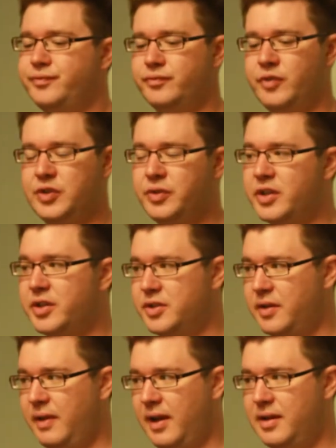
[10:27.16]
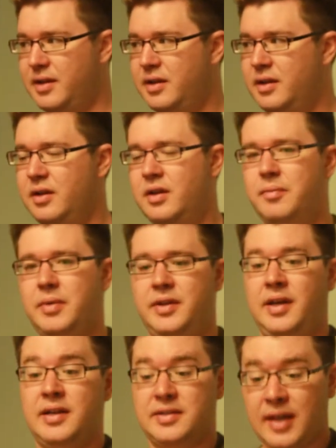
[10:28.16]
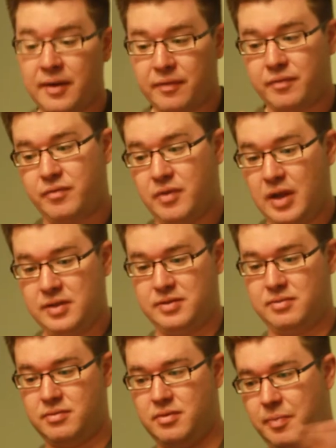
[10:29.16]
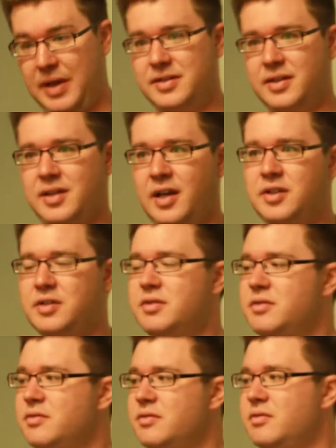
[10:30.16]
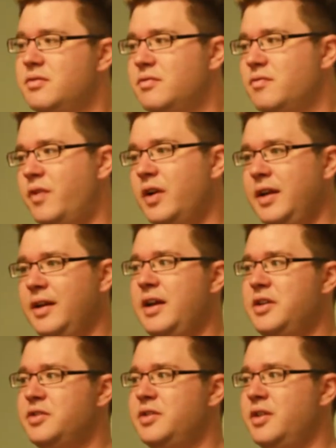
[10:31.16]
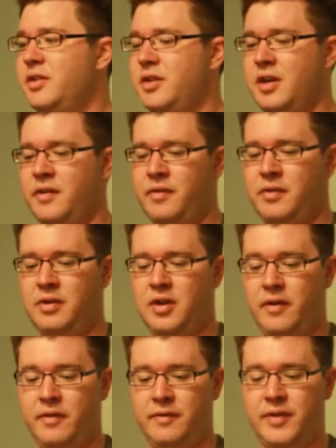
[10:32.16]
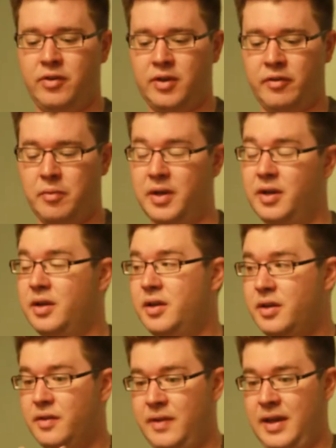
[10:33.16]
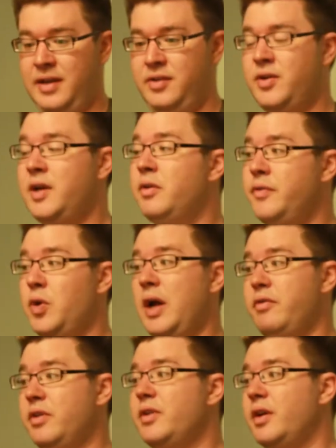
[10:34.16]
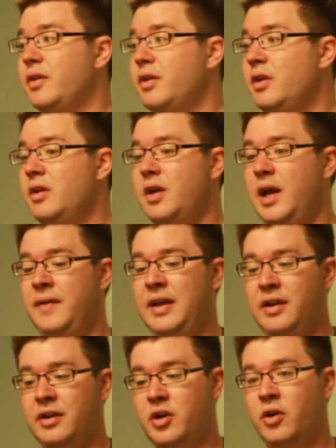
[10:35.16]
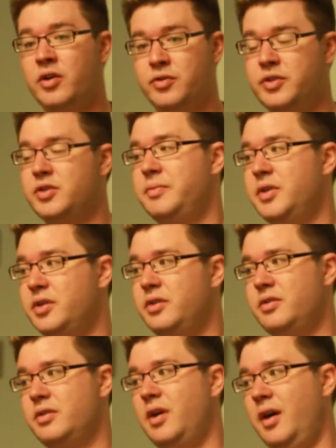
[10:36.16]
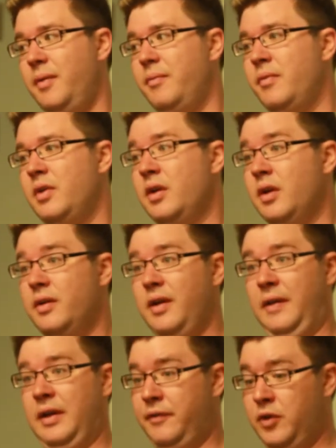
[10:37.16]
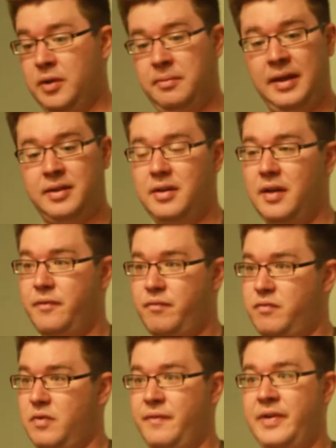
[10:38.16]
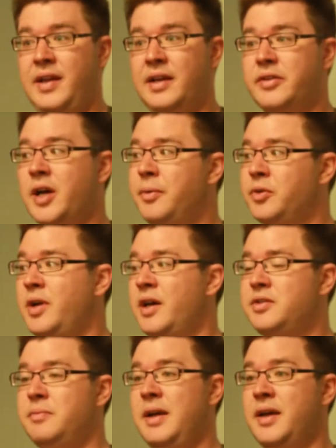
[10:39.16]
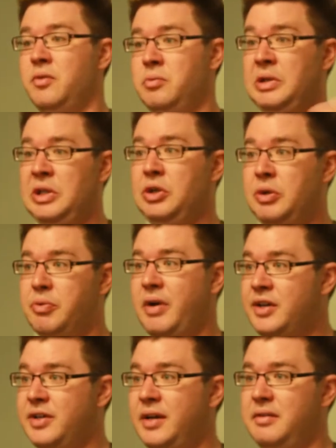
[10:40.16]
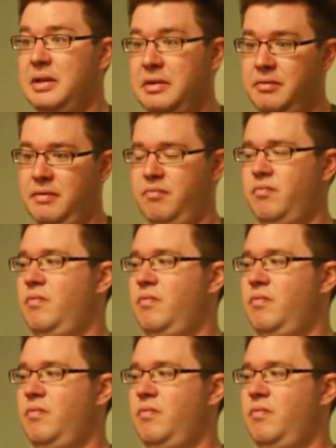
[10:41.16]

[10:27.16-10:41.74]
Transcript: restrictions on that. But the N S F, as the basic science mm-hmm. funding agency of the, gov of the federal government, they try to review everything. And they encourage resubmissions. Um, I think if you can make, if, if it takes a couple tries to make it a really good project, then